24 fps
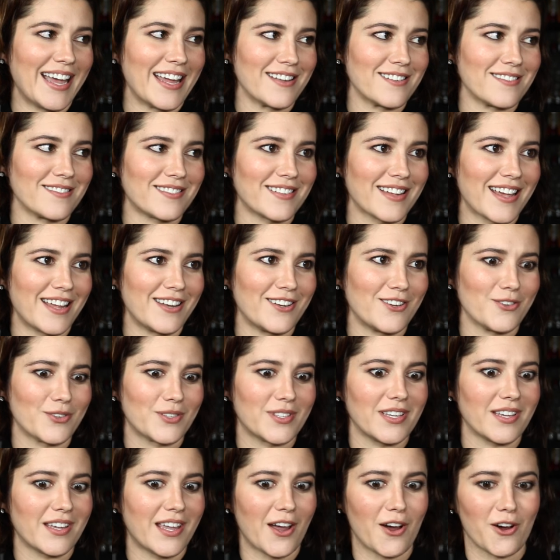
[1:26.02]
and and you
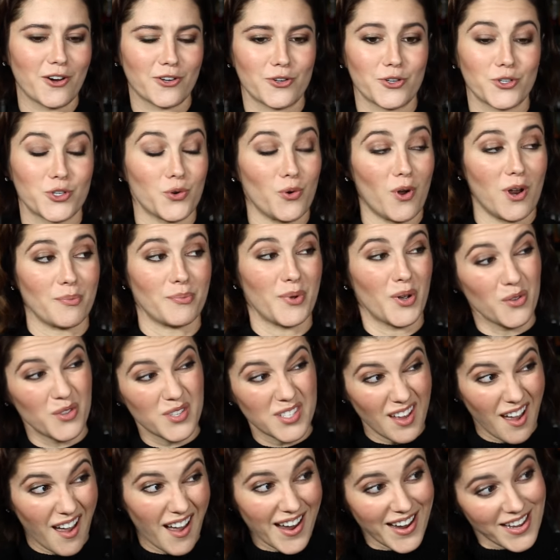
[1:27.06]
see characters who are on both
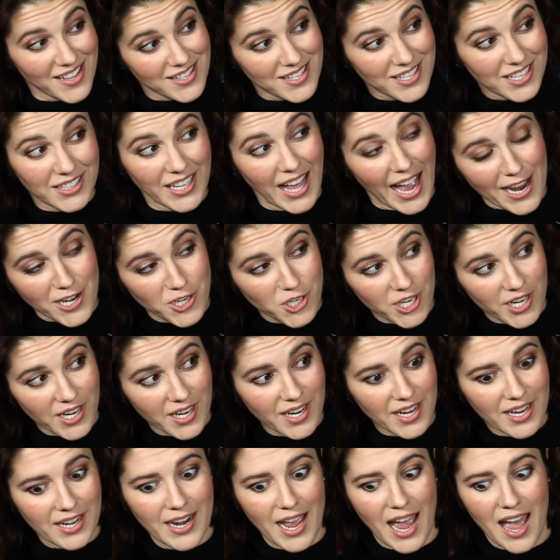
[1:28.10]
sides
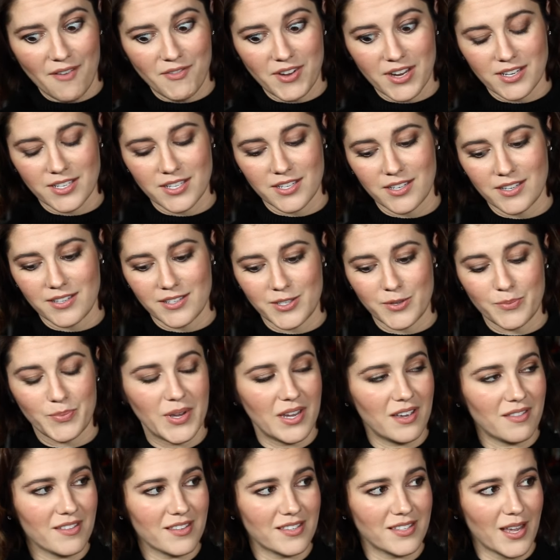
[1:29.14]
clashing and having to, to
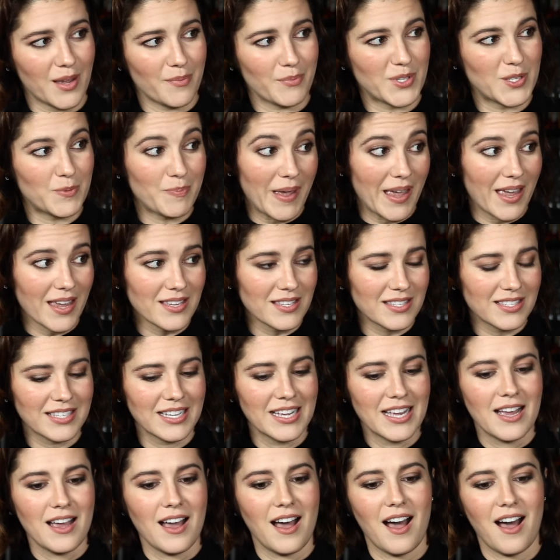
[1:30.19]
be in the same space,
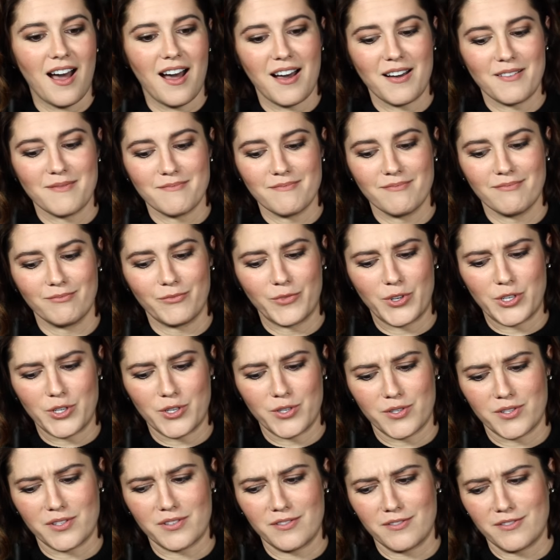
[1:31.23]
um, which
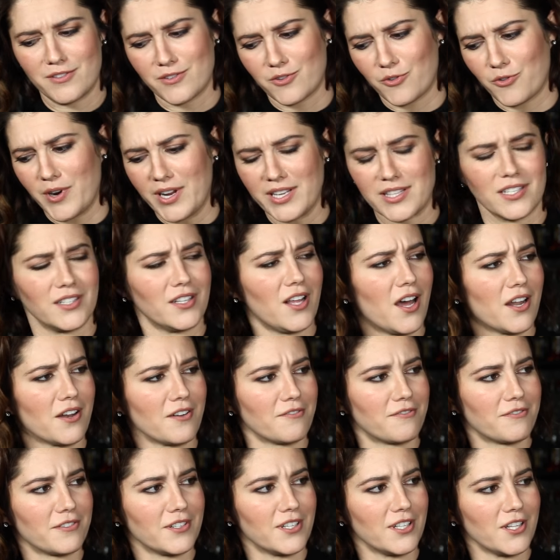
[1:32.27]
is creates a lot
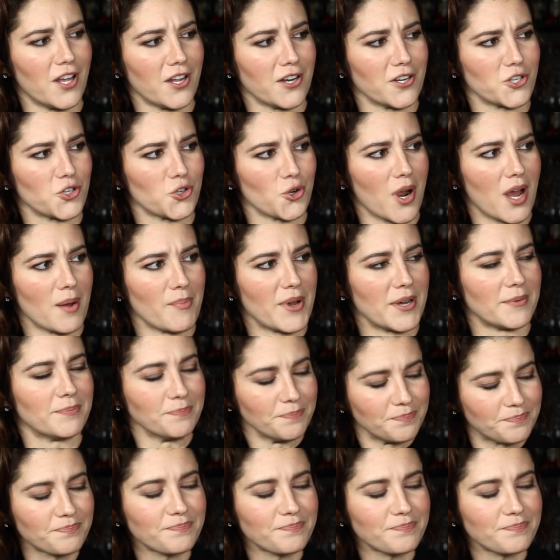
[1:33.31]
of a lot of drama.